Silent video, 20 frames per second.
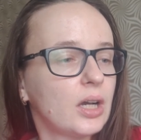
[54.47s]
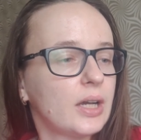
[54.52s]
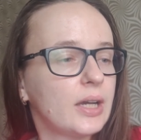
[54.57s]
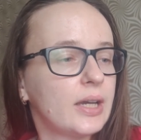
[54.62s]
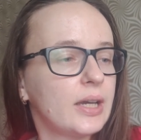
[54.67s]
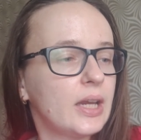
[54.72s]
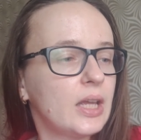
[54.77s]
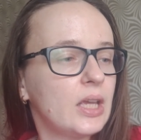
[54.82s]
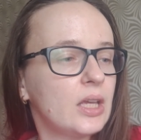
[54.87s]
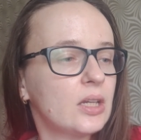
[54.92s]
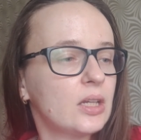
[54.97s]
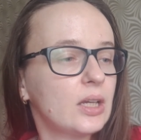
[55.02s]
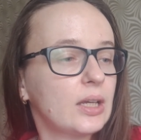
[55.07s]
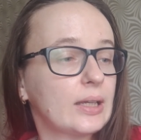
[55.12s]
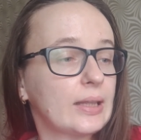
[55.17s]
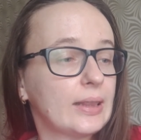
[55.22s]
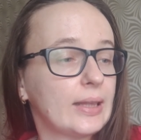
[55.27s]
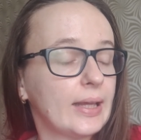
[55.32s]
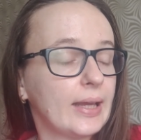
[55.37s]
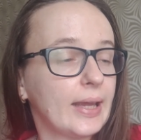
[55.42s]
green
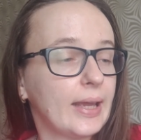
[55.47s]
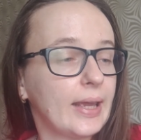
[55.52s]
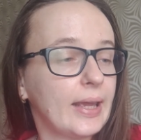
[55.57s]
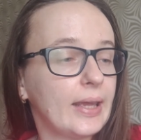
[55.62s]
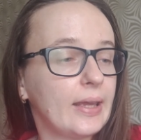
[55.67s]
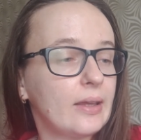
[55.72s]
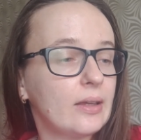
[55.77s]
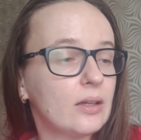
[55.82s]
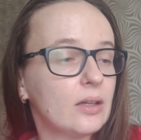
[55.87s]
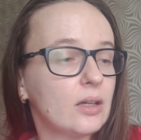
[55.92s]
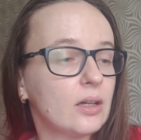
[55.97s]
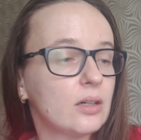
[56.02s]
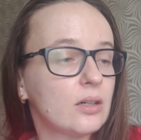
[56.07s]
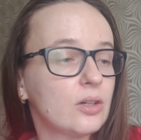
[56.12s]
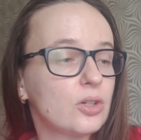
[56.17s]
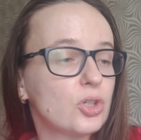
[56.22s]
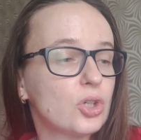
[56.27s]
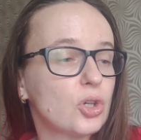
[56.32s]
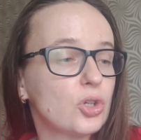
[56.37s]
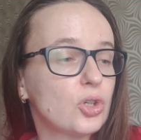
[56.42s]
clay,
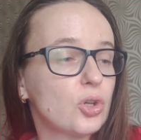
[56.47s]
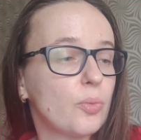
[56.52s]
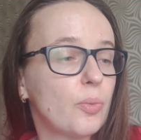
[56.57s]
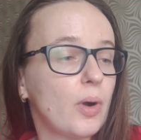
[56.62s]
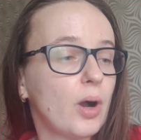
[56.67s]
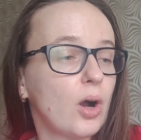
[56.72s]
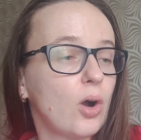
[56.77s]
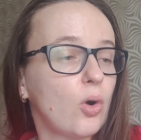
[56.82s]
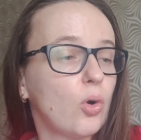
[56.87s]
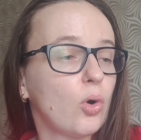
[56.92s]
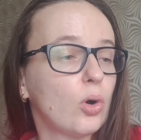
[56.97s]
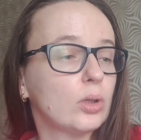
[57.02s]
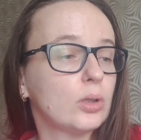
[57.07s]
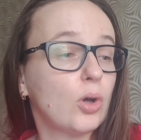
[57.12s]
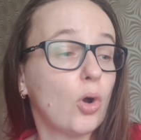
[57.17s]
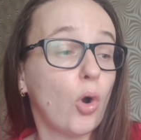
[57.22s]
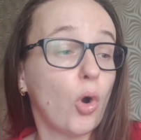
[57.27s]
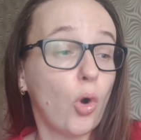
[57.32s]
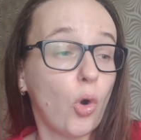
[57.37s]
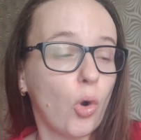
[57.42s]
jojoba oil,
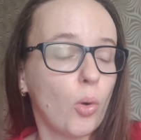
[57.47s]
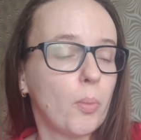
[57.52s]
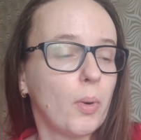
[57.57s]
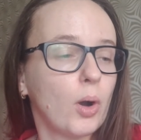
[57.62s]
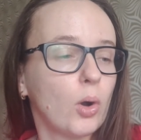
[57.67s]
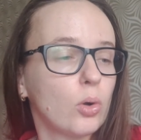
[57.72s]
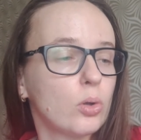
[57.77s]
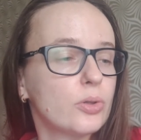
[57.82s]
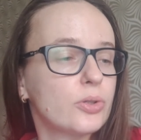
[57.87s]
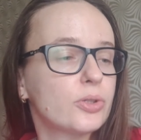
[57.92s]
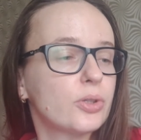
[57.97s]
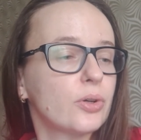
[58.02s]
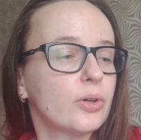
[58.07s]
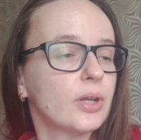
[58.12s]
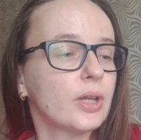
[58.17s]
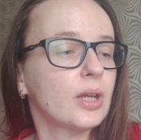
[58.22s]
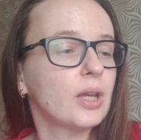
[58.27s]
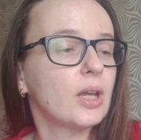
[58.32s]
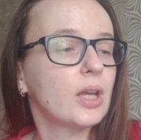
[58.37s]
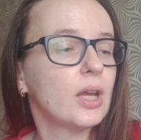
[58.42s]
jojoba oil,
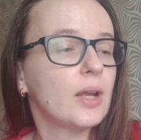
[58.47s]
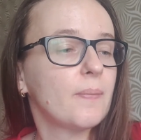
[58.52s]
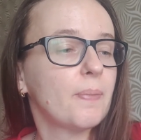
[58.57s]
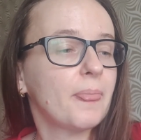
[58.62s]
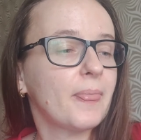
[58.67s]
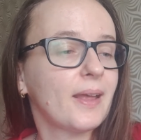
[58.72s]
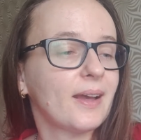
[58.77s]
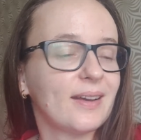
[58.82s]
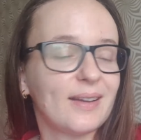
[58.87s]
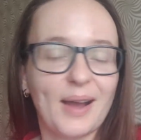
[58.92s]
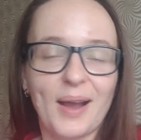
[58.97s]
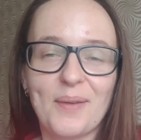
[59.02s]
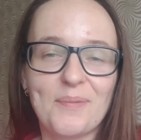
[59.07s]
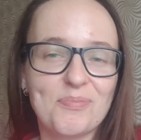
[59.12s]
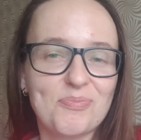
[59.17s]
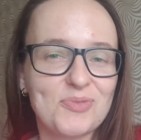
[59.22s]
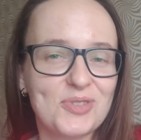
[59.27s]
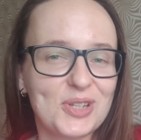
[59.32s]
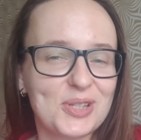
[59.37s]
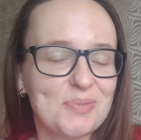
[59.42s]
sorry.
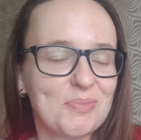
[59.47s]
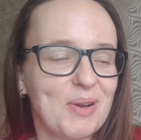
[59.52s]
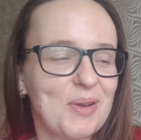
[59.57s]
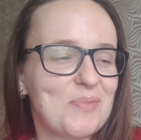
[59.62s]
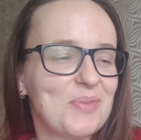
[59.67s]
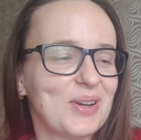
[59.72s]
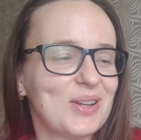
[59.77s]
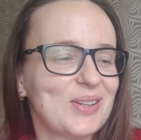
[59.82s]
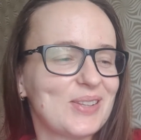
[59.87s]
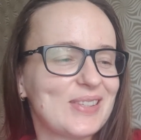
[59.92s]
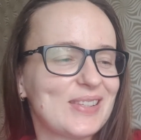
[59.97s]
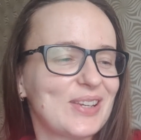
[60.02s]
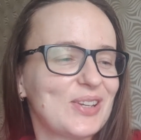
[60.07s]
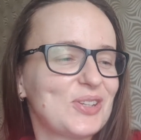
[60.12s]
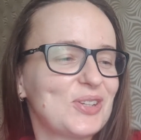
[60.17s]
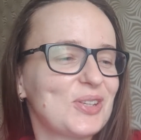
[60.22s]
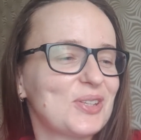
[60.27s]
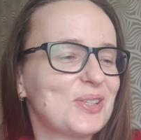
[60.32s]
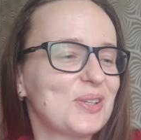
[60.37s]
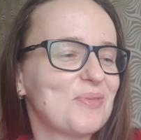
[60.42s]
Just my
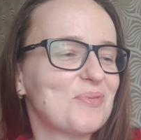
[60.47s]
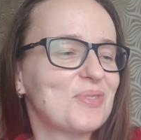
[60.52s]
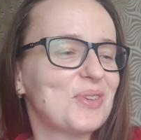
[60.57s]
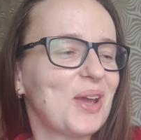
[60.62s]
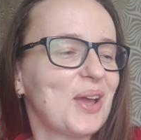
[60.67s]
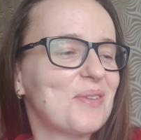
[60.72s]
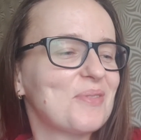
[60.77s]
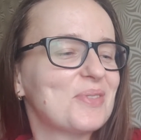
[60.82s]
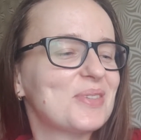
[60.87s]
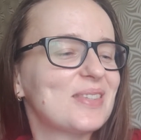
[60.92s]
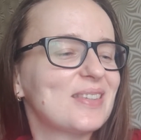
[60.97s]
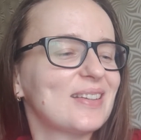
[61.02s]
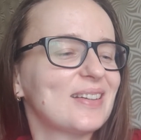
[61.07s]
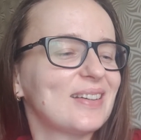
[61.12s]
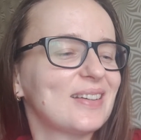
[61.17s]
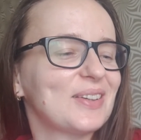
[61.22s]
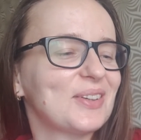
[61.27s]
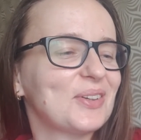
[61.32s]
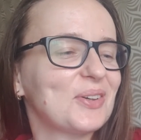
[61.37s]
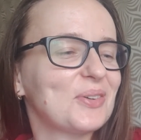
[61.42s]
pronunciation sometimes,
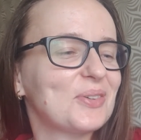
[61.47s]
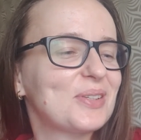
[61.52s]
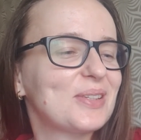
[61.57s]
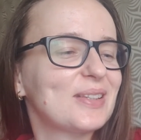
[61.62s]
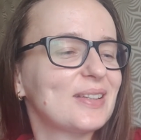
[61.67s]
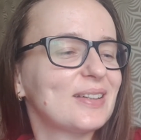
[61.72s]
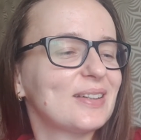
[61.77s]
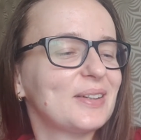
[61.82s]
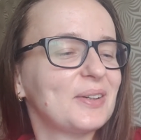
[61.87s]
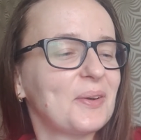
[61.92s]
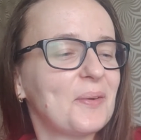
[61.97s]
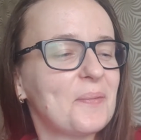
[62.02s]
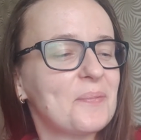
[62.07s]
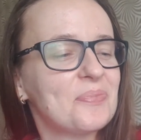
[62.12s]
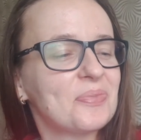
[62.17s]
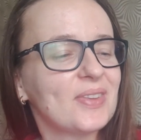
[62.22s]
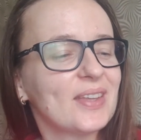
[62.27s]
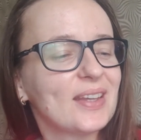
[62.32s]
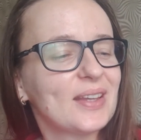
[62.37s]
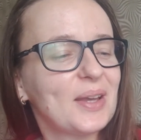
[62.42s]
a
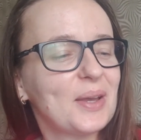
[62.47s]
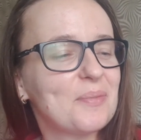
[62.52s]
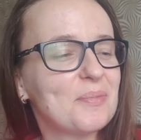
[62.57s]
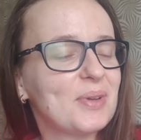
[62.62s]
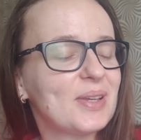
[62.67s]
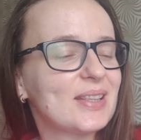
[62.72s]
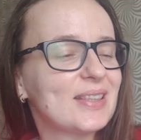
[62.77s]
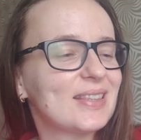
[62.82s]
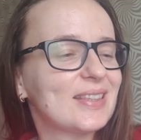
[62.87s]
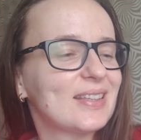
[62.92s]
bit